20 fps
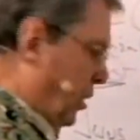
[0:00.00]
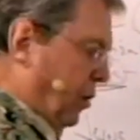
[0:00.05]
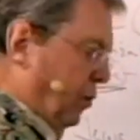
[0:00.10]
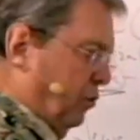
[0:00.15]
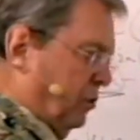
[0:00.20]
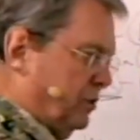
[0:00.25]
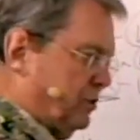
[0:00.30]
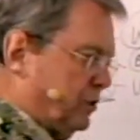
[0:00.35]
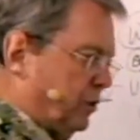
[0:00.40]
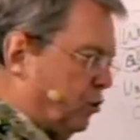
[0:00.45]

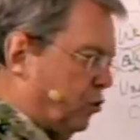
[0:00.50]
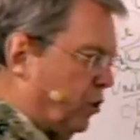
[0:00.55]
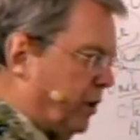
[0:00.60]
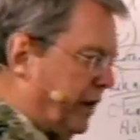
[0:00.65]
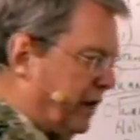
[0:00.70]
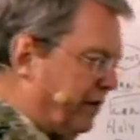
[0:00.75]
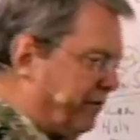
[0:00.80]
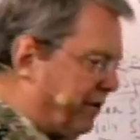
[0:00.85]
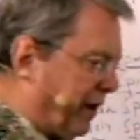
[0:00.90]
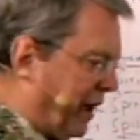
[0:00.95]
was the
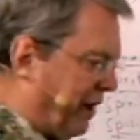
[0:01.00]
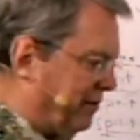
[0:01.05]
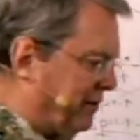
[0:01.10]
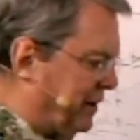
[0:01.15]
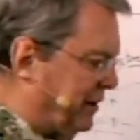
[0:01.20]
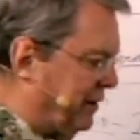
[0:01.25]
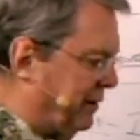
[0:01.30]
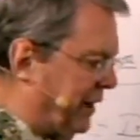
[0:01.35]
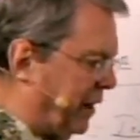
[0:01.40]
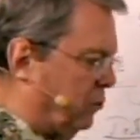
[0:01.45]
queen of
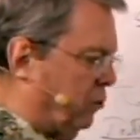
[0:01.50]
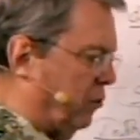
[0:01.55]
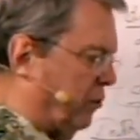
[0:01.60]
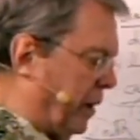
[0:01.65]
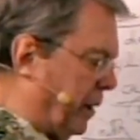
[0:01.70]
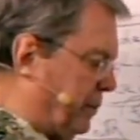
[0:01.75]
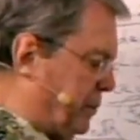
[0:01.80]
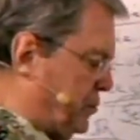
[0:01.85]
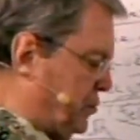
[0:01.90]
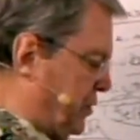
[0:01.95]
heaven, and they were
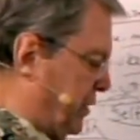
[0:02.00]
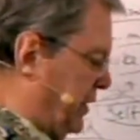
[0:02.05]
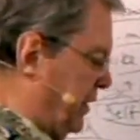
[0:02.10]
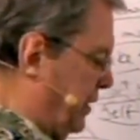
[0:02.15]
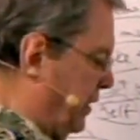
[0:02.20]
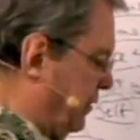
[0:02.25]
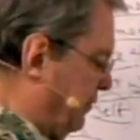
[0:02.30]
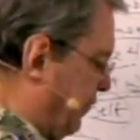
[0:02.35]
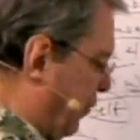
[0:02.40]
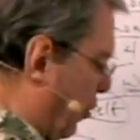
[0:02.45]
represented
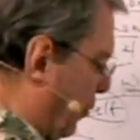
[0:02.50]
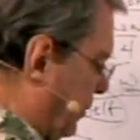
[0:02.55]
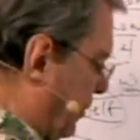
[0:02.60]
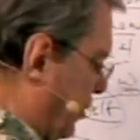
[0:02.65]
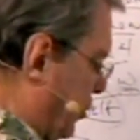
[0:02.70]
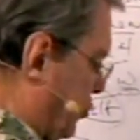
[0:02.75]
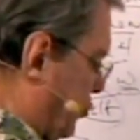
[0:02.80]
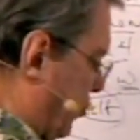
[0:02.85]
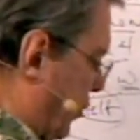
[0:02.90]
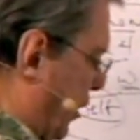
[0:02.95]
in the form of
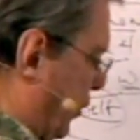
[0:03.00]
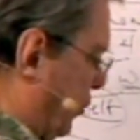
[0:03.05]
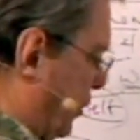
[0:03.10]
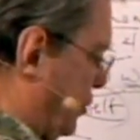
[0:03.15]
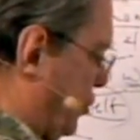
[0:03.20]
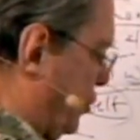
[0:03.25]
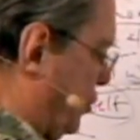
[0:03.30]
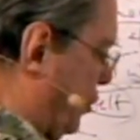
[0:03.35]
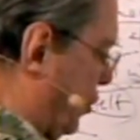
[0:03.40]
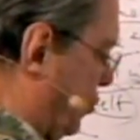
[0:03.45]
the tree,
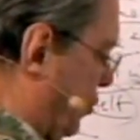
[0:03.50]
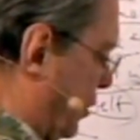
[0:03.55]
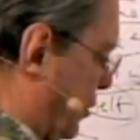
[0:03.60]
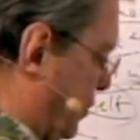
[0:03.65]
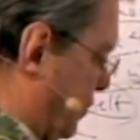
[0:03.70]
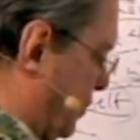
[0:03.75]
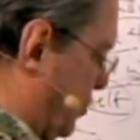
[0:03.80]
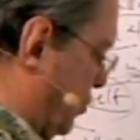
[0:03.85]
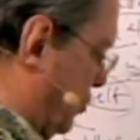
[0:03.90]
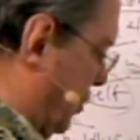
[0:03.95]
which is the
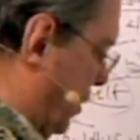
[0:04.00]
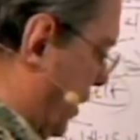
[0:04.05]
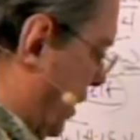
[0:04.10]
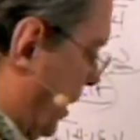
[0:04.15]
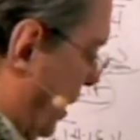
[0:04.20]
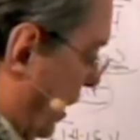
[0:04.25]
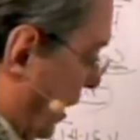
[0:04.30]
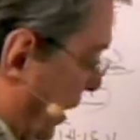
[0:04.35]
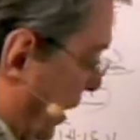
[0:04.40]
Christmas tree.